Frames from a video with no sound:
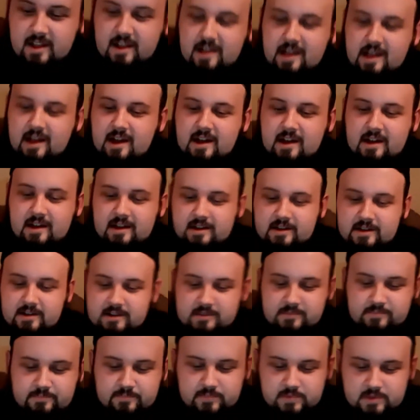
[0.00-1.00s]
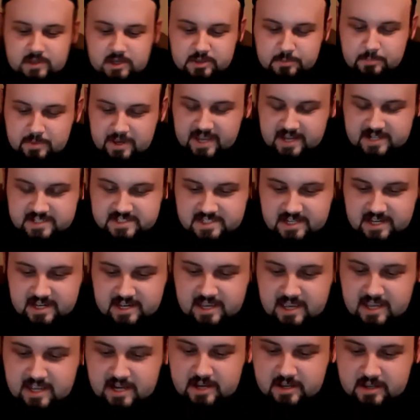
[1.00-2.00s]
On the back
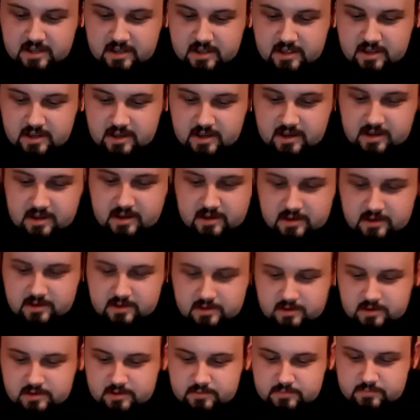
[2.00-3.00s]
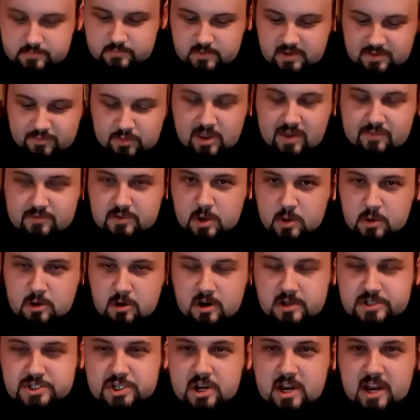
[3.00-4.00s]
side, if you have no
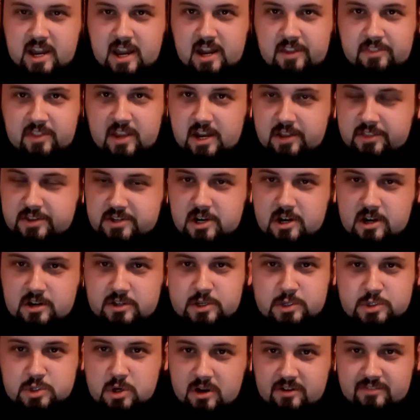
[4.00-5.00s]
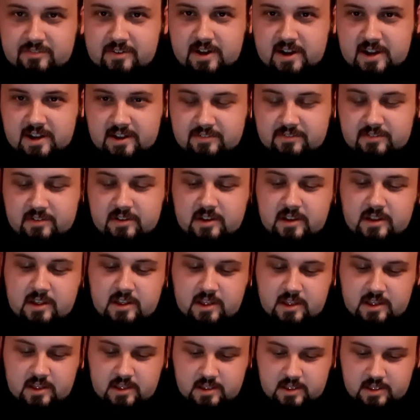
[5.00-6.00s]
cards in your hand, at the end of the turn, you draw 5.
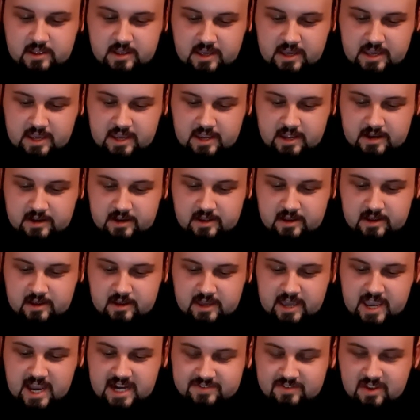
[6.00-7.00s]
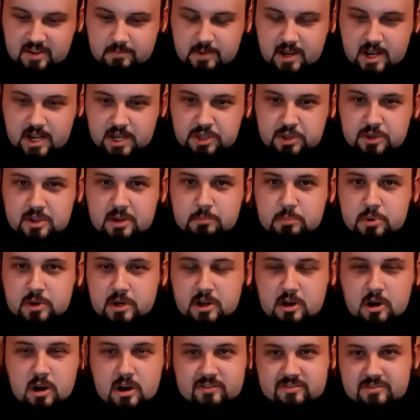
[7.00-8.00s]
And activate main, you can put a
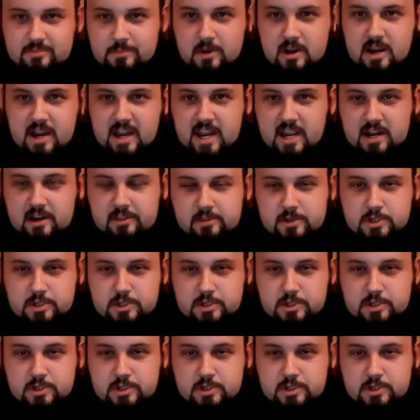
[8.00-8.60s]
card from your hand in the